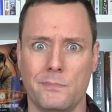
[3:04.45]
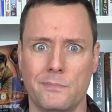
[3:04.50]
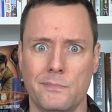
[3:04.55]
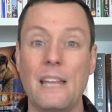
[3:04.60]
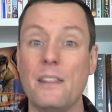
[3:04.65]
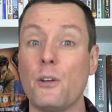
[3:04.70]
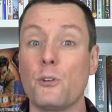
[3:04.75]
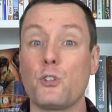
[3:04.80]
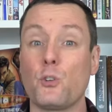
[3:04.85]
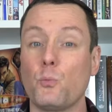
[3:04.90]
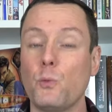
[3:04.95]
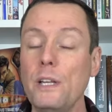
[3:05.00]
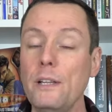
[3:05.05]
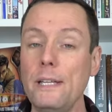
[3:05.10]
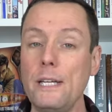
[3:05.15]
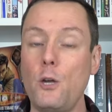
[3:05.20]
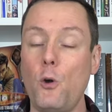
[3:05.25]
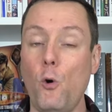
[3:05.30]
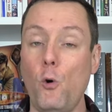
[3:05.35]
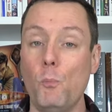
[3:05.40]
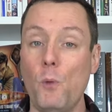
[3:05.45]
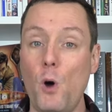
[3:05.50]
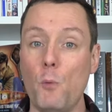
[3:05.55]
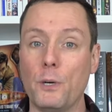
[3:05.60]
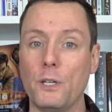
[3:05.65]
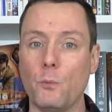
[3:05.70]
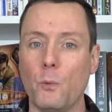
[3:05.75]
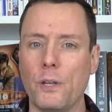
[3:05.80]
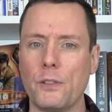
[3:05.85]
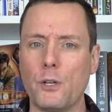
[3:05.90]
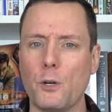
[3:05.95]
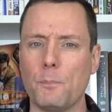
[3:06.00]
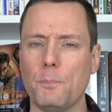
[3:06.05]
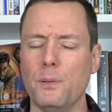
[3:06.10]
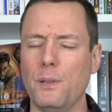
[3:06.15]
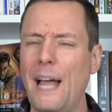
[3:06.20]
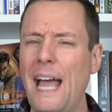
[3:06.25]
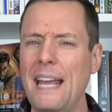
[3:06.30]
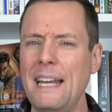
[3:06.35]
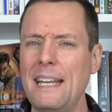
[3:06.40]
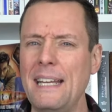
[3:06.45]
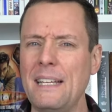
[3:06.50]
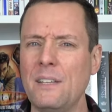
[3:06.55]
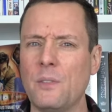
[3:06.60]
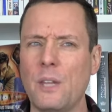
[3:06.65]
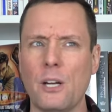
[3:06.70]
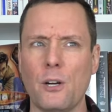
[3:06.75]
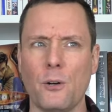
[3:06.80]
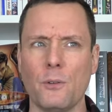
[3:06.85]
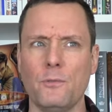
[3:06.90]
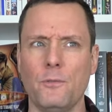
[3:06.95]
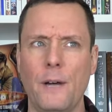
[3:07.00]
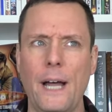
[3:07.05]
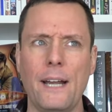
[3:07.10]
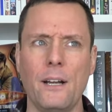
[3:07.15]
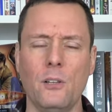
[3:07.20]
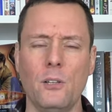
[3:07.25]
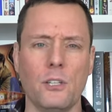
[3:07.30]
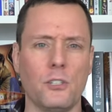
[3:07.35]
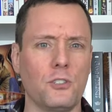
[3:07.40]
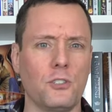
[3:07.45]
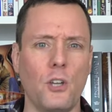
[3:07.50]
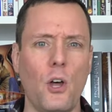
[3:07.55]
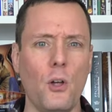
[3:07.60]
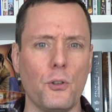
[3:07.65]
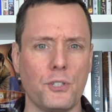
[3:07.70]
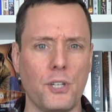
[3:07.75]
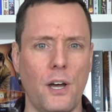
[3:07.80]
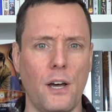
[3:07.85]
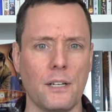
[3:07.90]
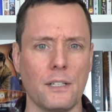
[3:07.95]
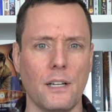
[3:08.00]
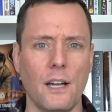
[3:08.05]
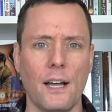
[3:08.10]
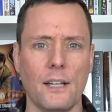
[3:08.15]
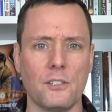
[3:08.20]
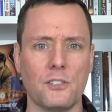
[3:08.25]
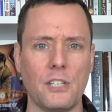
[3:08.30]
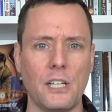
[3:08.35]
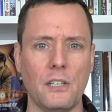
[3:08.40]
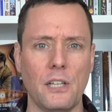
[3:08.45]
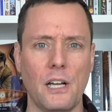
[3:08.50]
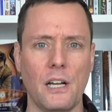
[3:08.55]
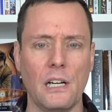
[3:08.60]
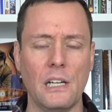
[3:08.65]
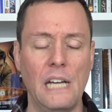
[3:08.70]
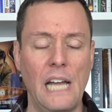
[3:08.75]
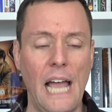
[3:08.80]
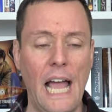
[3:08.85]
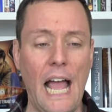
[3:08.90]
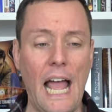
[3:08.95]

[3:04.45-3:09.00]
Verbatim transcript: And there's a really cool moment when they're planning their final assault on Godzilla,